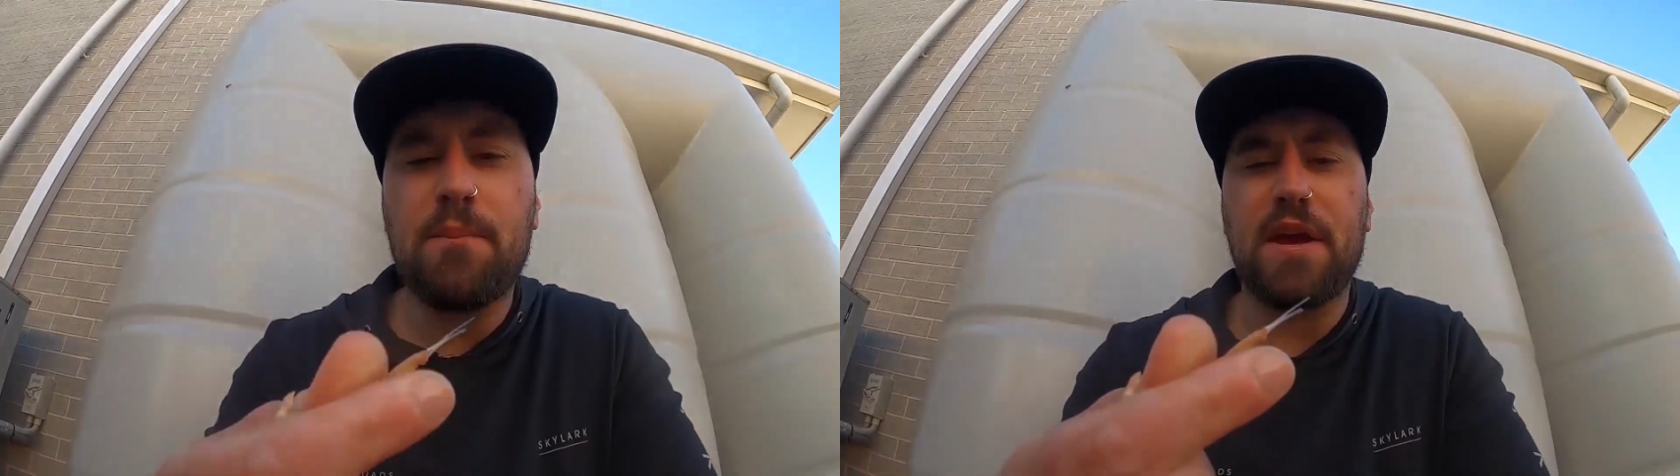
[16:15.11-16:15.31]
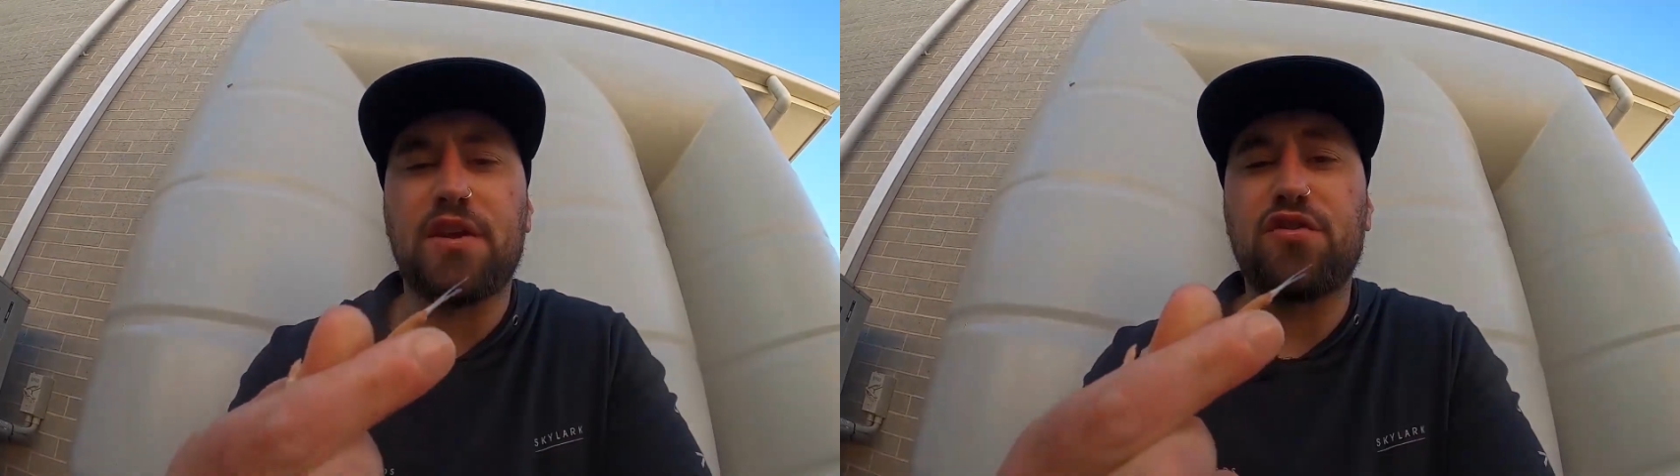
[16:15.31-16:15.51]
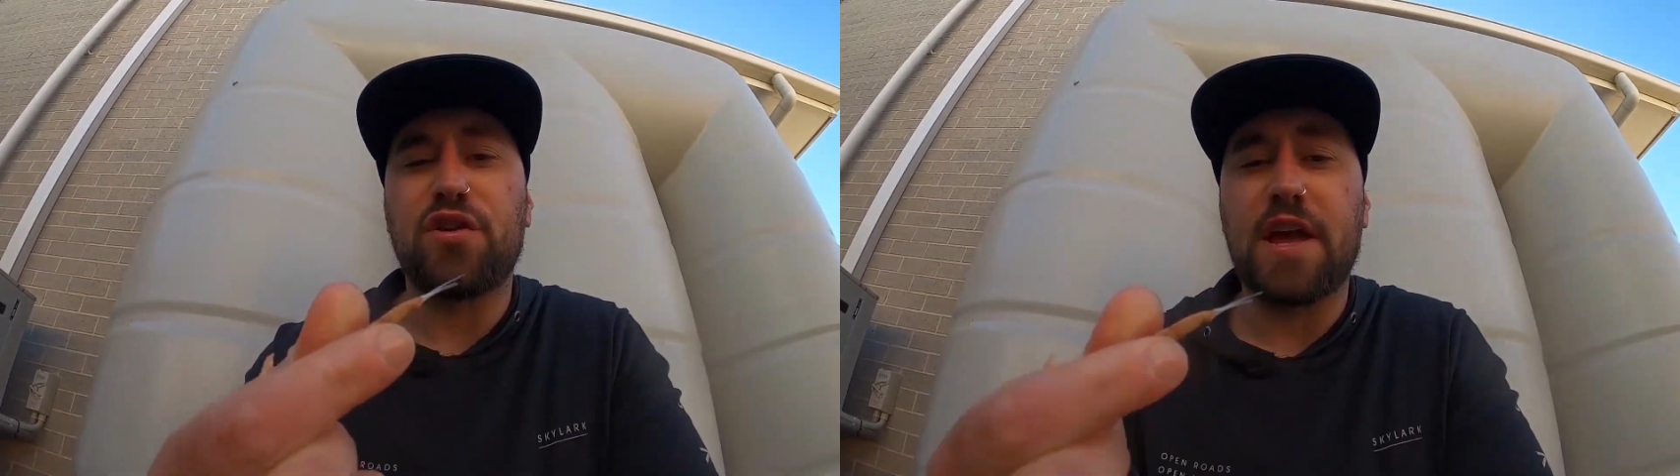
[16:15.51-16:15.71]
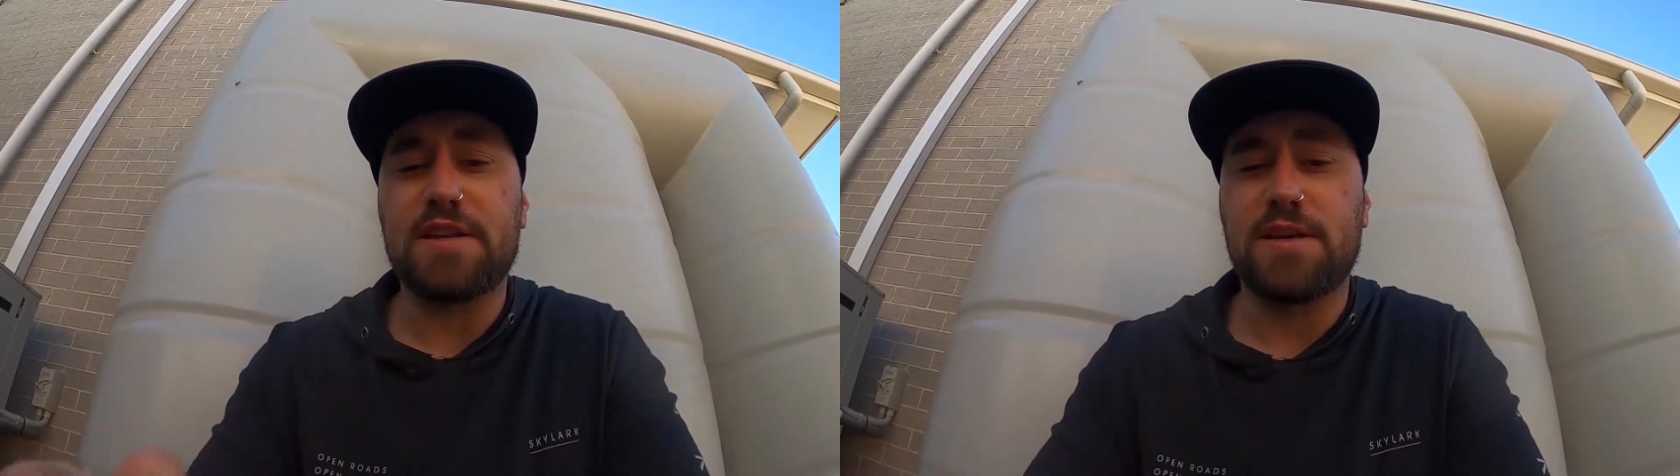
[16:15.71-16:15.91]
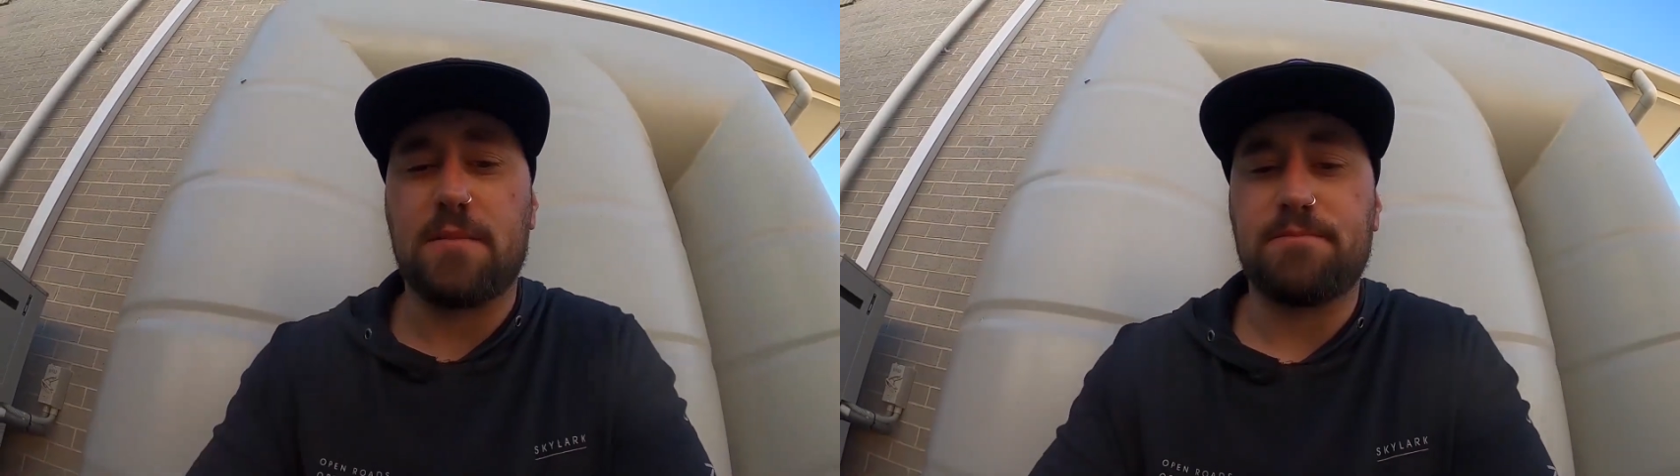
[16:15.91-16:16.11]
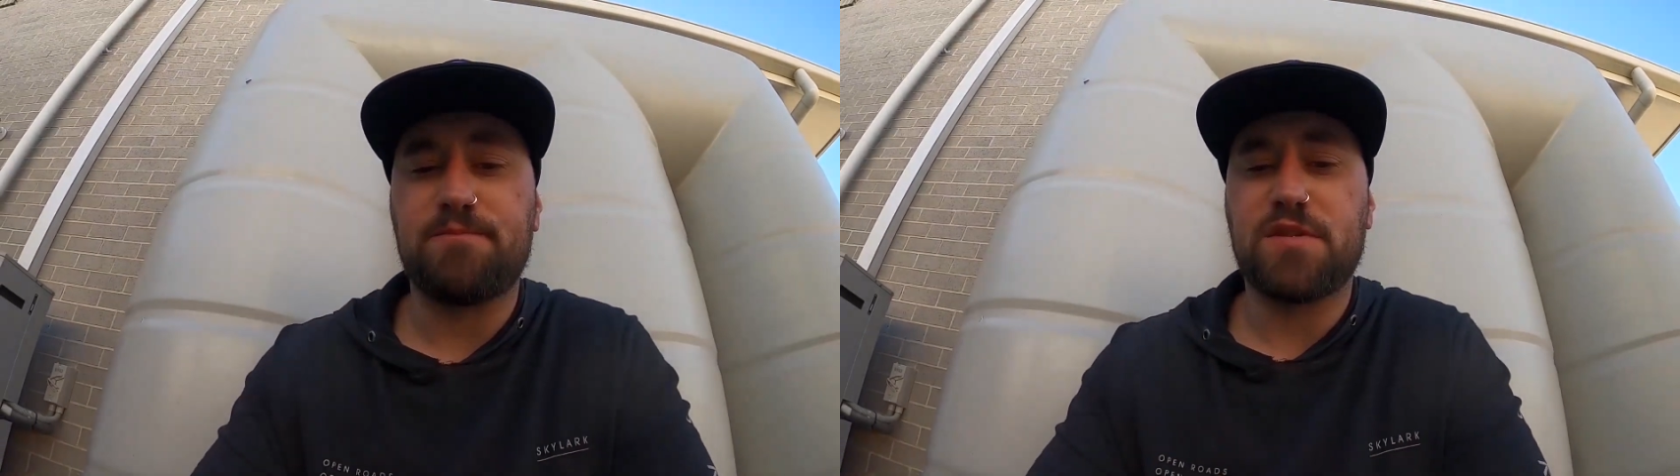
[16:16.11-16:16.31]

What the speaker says: but you do get some,